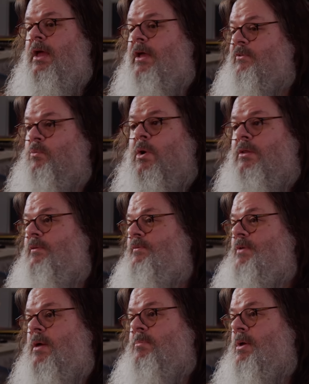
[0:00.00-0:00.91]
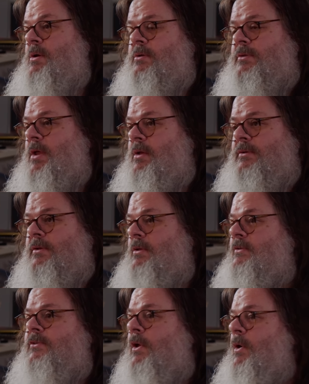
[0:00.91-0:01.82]
as well, if not better than I
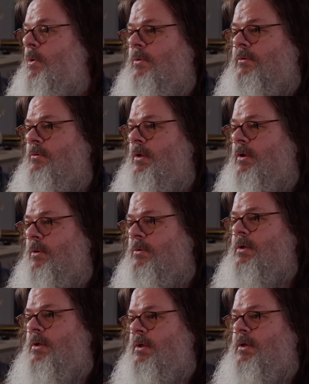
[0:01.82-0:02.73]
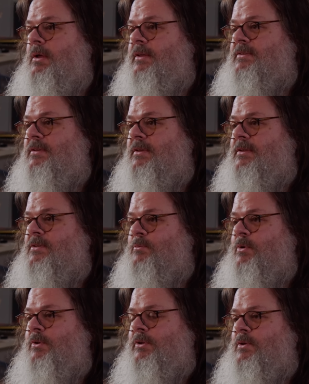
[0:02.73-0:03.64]
did. So, you know, it's a, it's a
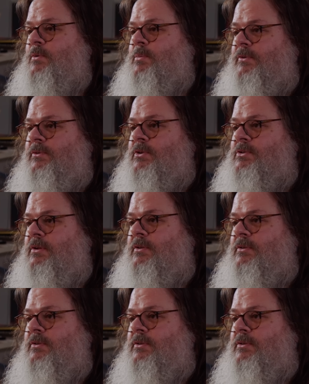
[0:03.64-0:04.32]
really good position.